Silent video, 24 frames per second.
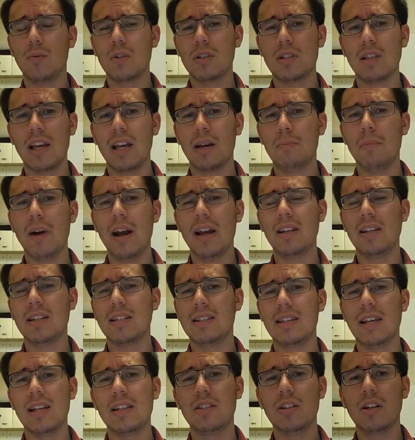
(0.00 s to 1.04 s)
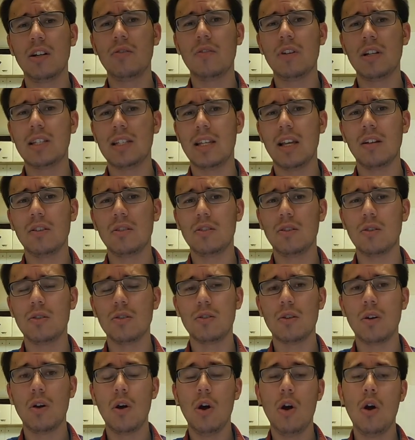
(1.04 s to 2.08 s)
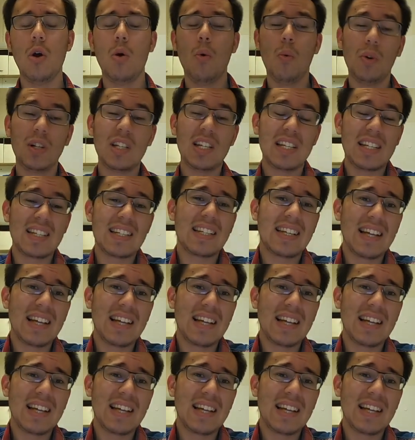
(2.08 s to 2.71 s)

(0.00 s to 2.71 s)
was like minus ten degrees Celsius, which is